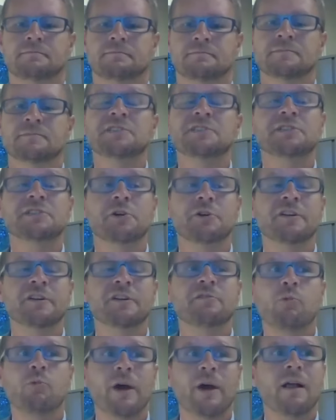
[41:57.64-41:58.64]

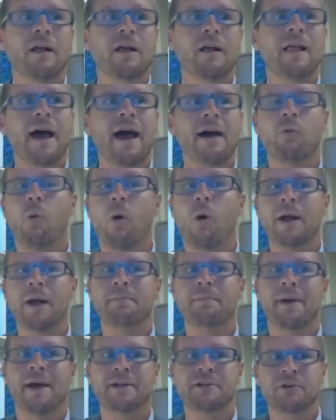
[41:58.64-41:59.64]
Students will have
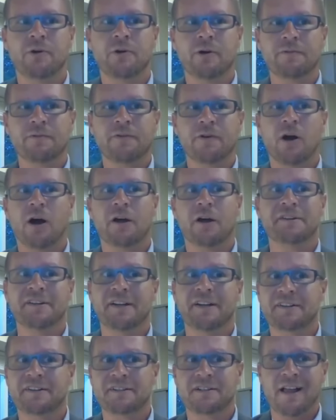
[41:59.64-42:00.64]
one mentor for all
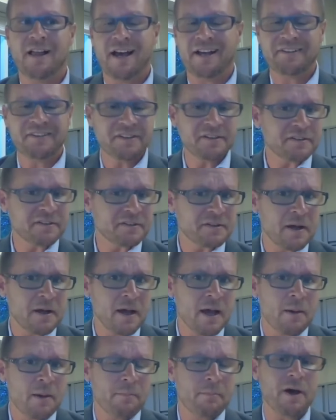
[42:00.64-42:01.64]
six classes,
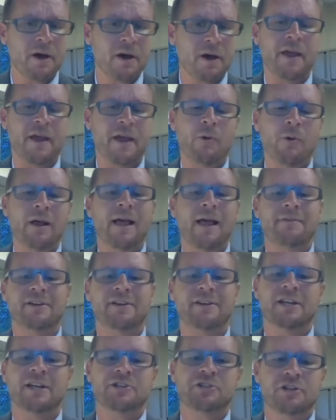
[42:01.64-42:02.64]
but they will have
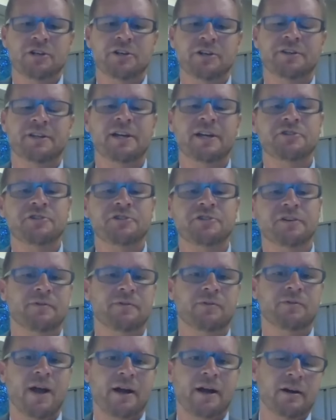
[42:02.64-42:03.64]
additional teachers
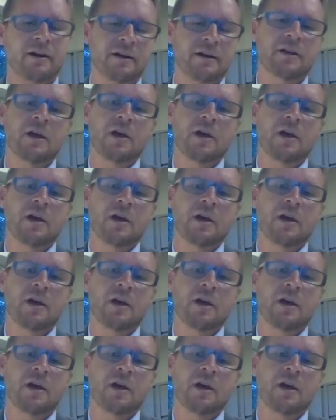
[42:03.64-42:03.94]
of record,